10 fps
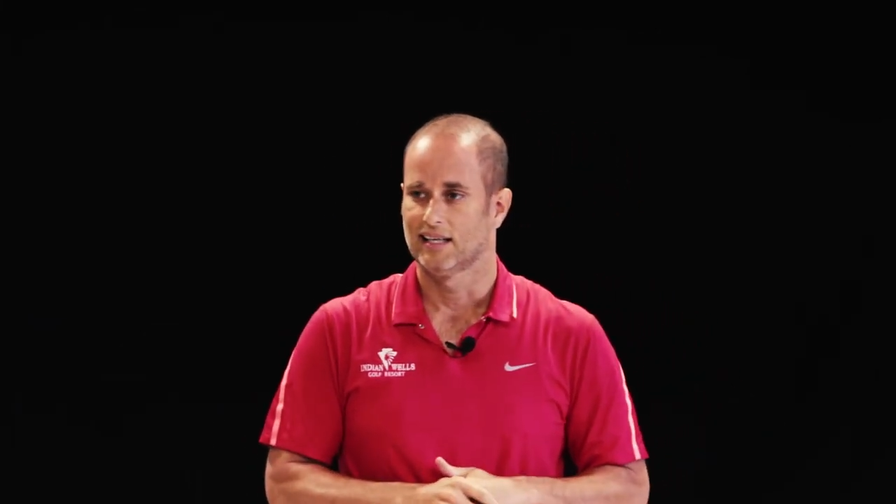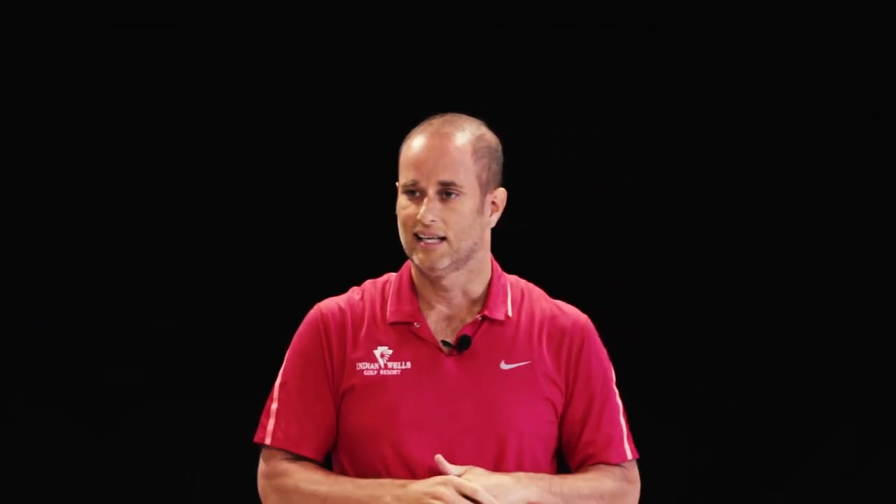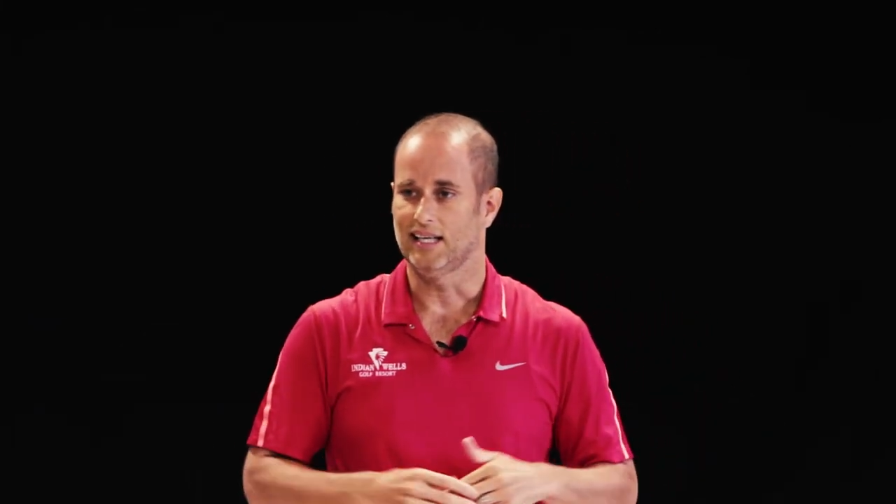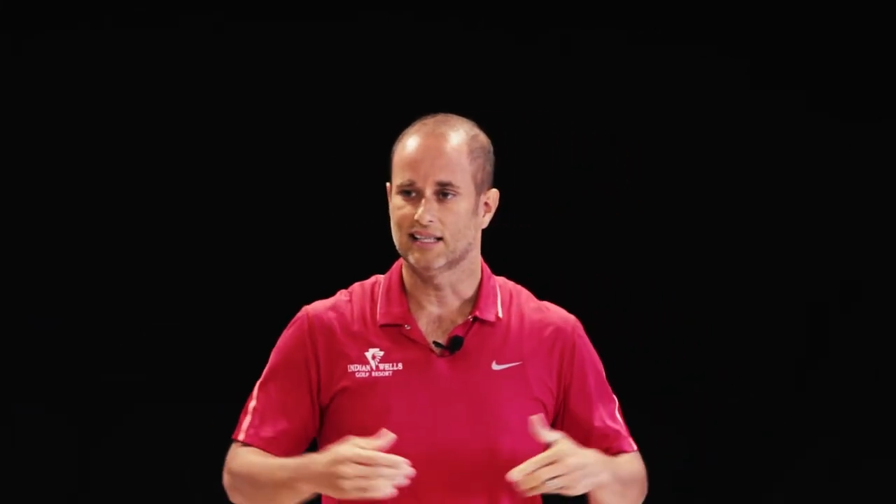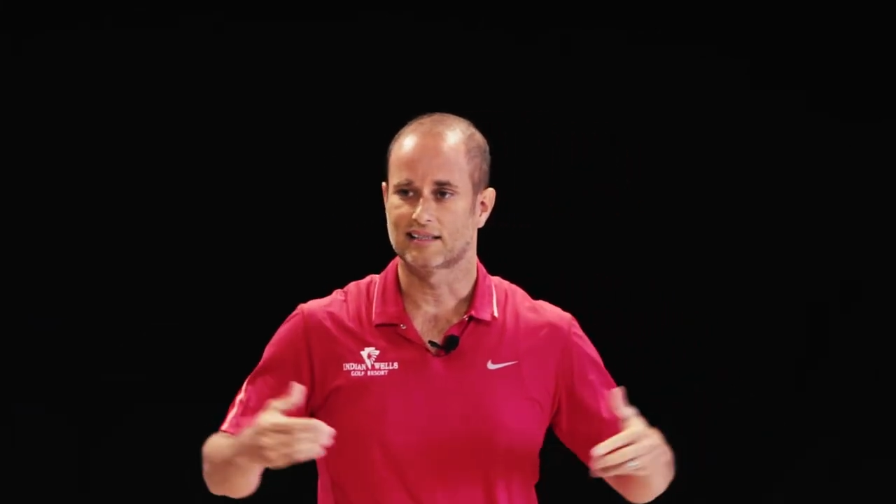
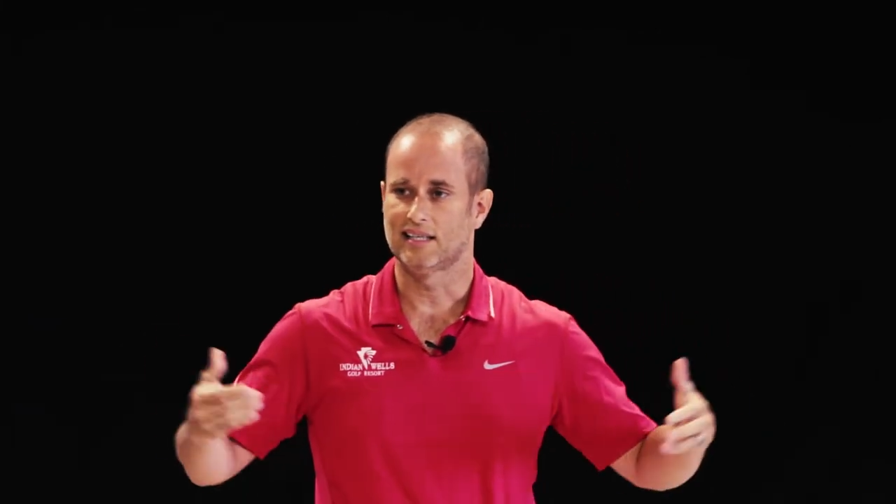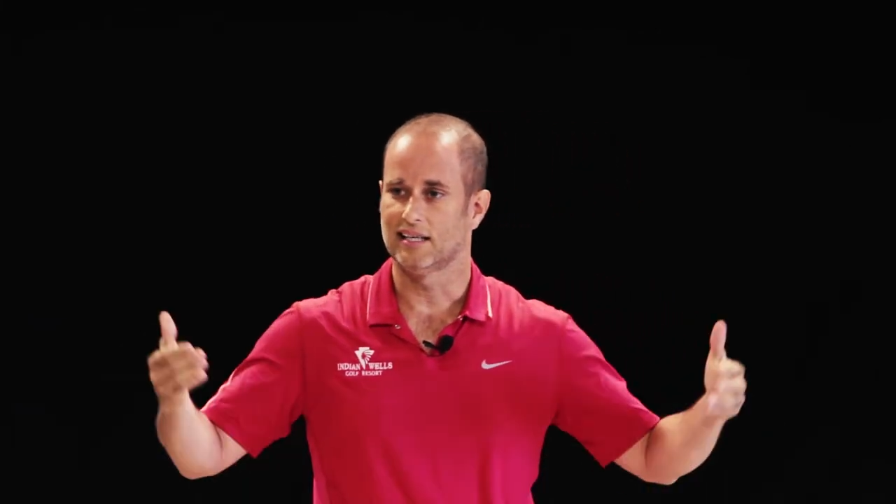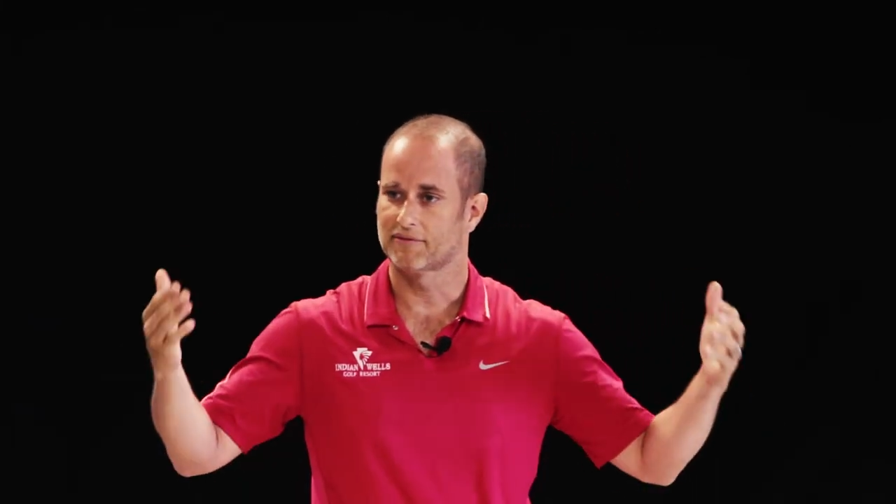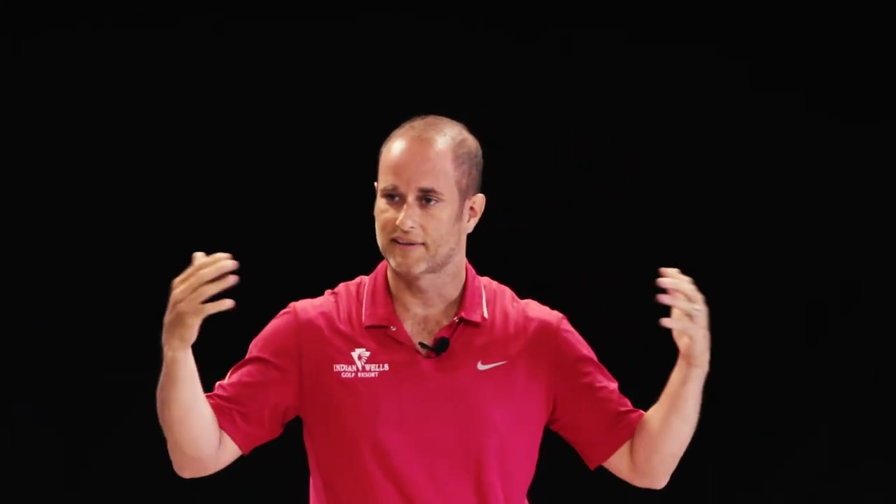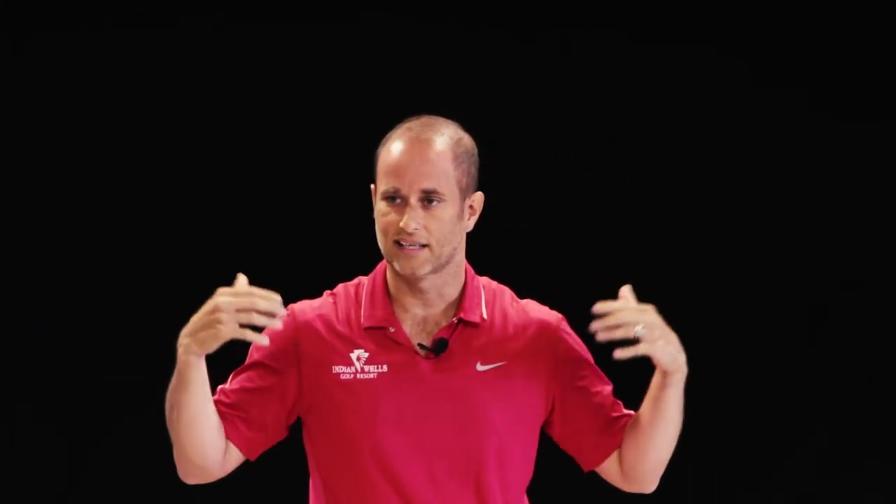He has
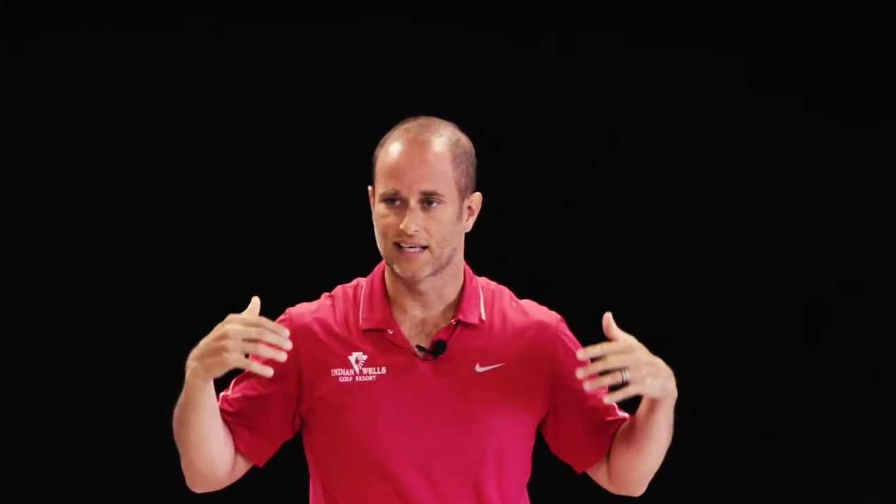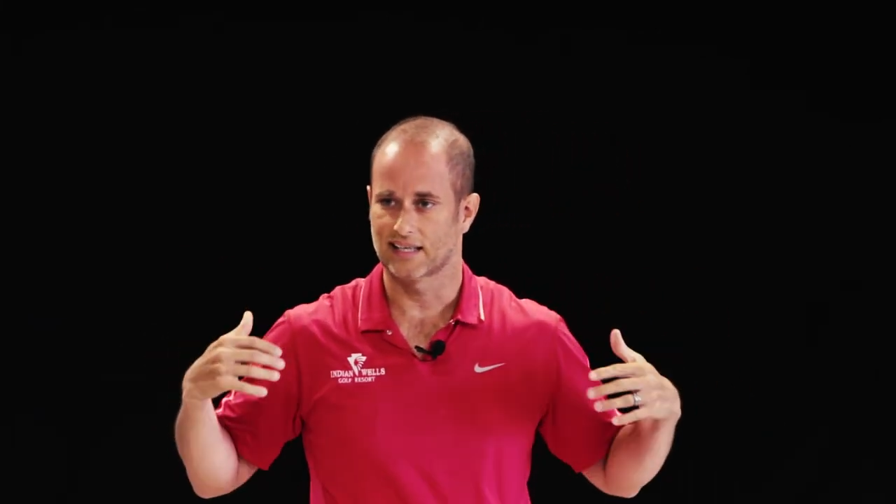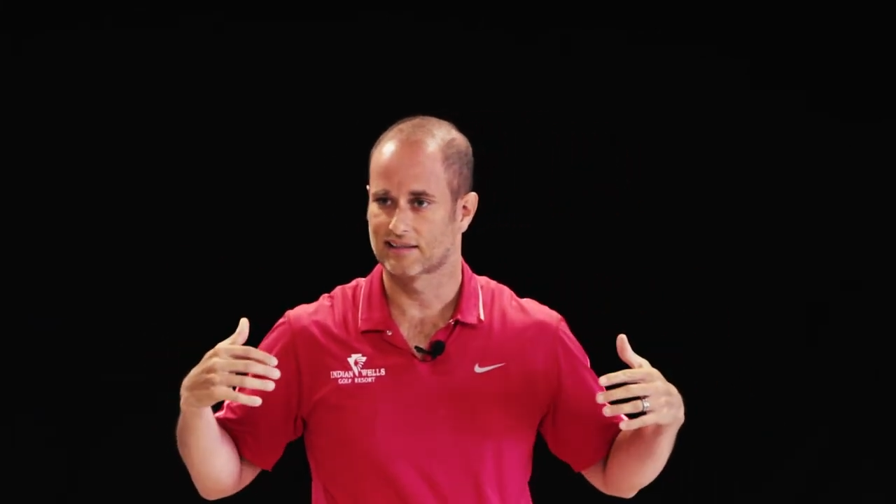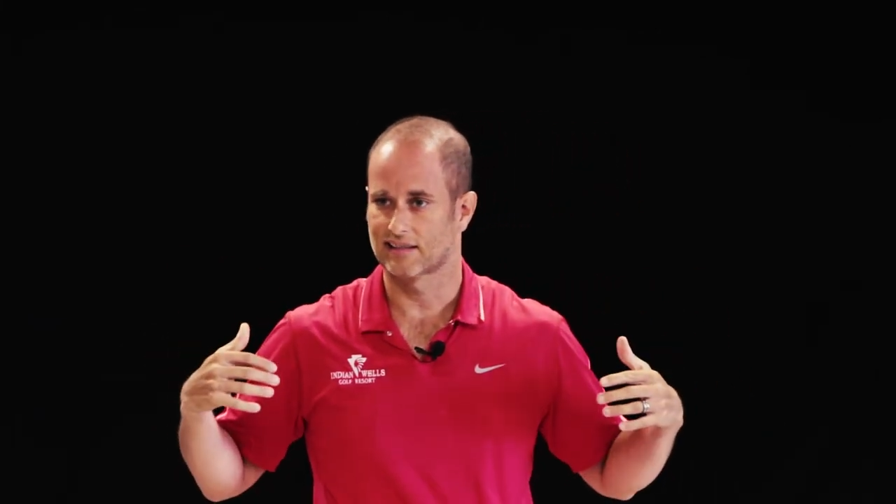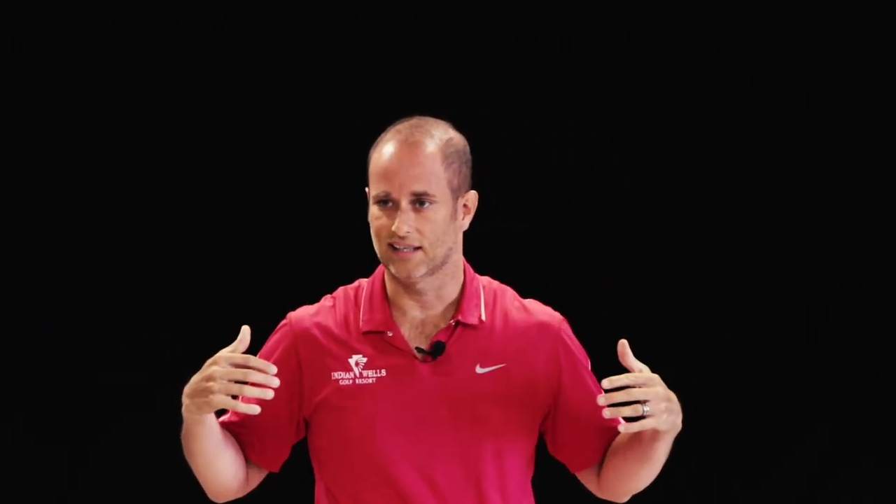gifted
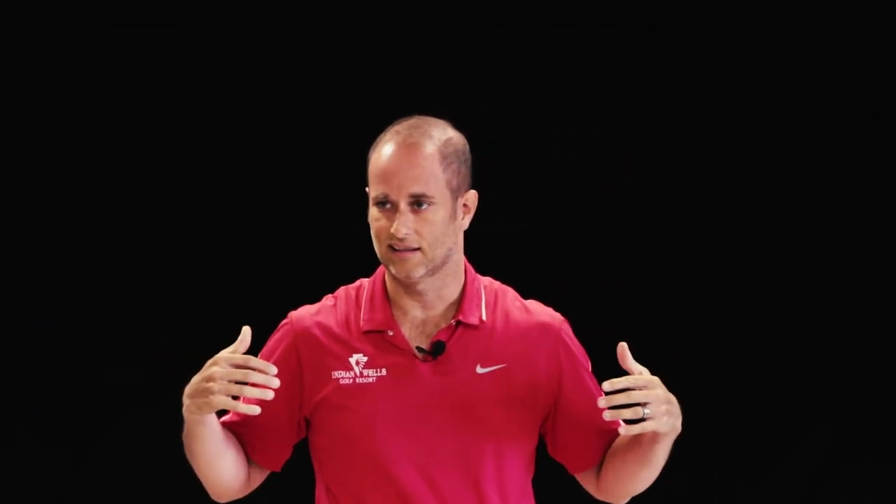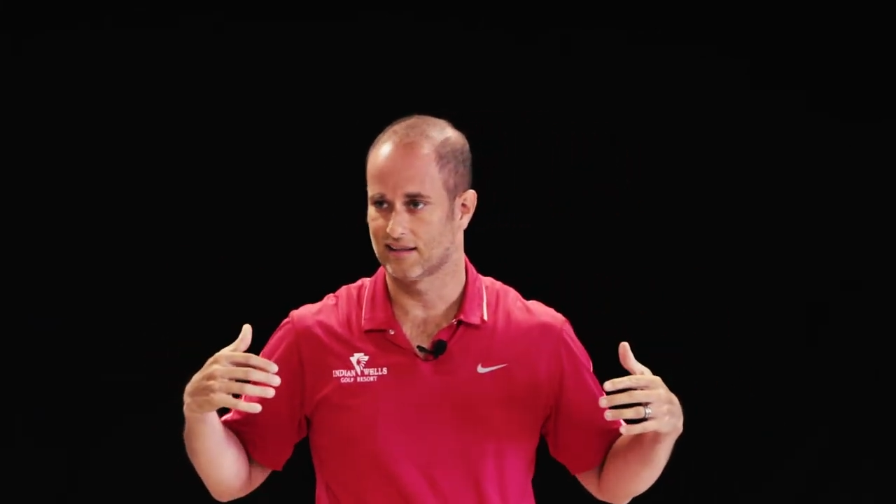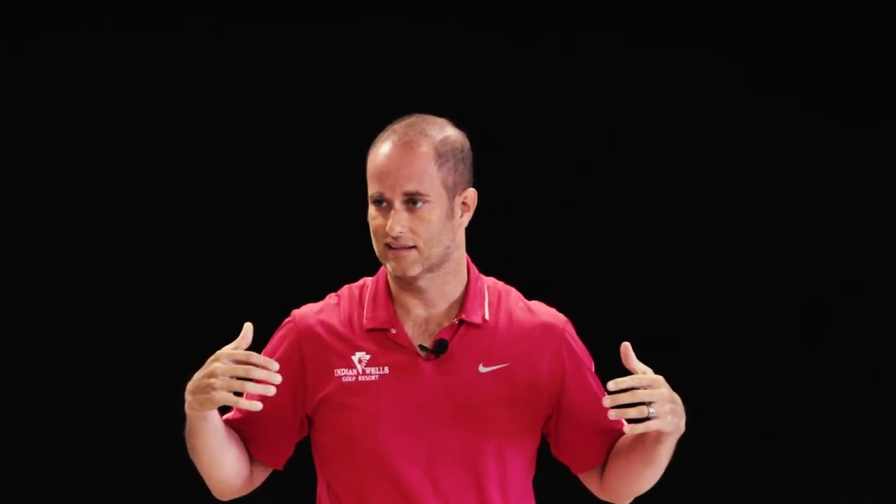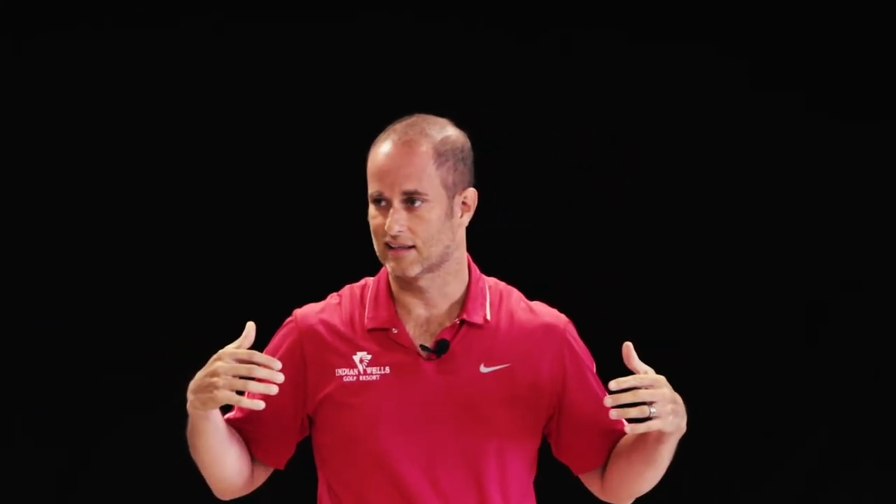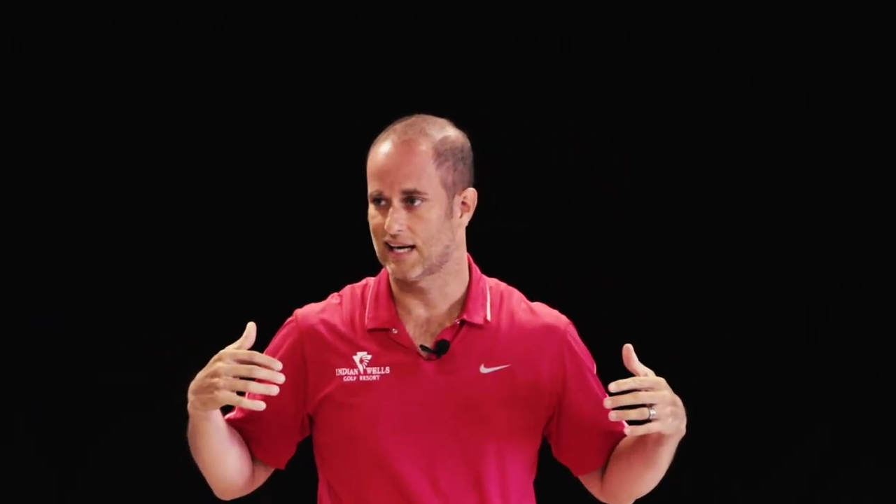us in
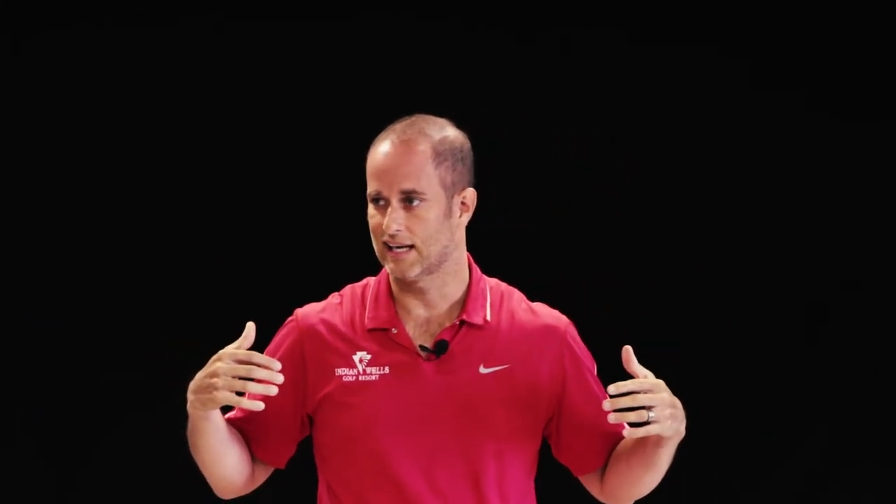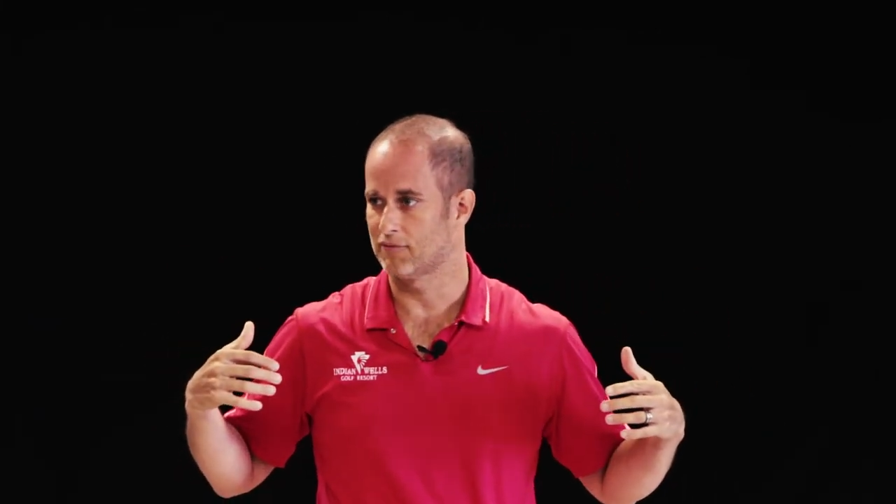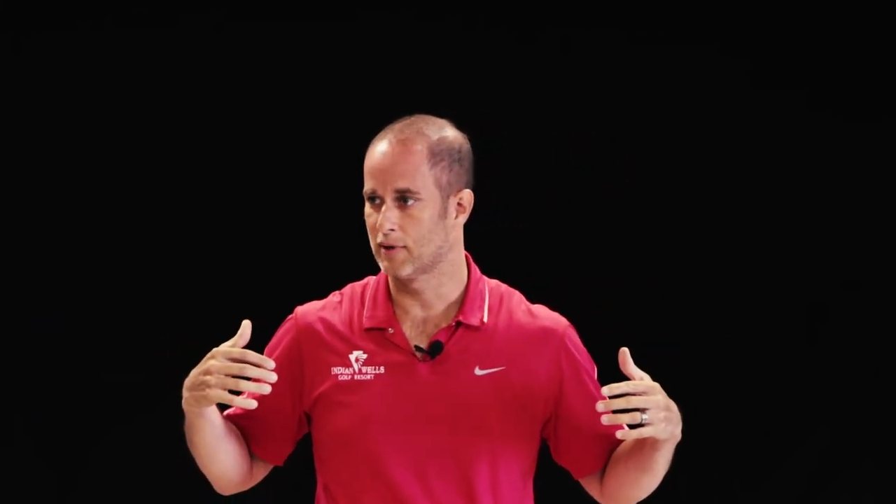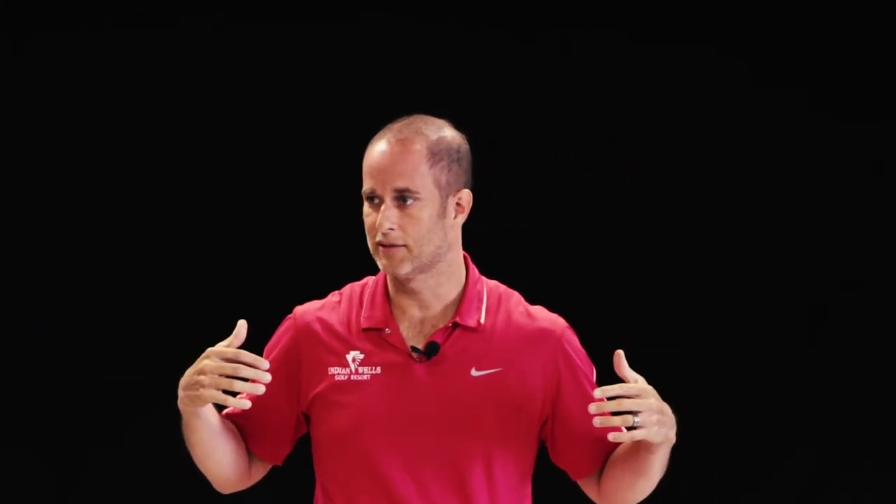this life.